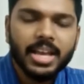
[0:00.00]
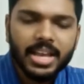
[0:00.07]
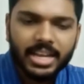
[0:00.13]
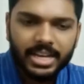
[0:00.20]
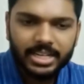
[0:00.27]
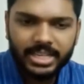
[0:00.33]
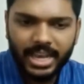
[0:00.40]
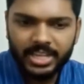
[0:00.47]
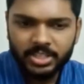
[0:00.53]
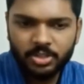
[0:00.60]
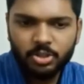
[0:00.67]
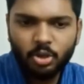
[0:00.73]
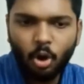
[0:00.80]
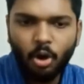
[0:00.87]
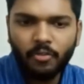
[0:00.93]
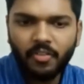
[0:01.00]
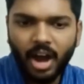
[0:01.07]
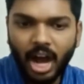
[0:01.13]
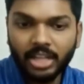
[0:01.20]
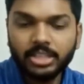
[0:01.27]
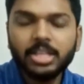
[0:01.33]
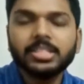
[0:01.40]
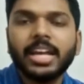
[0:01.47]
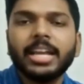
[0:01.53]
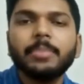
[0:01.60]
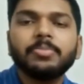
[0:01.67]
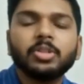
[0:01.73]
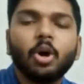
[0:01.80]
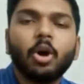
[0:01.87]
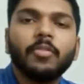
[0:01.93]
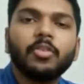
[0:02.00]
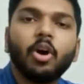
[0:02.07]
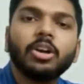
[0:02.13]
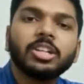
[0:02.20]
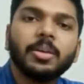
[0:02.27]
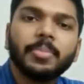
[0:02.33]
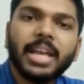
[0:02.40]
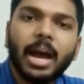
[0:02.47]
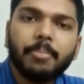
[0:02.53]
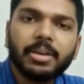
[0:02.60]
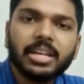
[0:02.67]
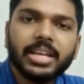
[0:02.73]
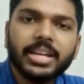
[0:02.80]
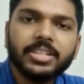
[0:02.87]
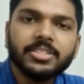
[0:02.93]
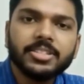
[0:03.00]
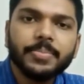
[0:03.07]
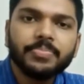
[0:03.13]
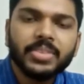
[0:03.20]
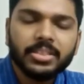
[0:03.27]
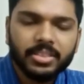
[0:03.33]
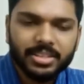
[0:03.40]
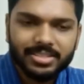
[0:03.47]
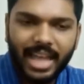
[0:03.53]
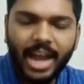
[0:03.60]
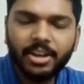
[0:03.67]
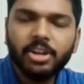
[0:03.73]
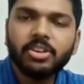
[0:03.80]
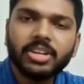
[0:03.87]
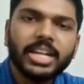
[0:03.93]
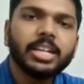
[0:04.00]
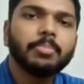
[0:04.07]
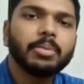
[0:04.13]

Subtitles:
In cases of other types of long-term capital gains, the standard rate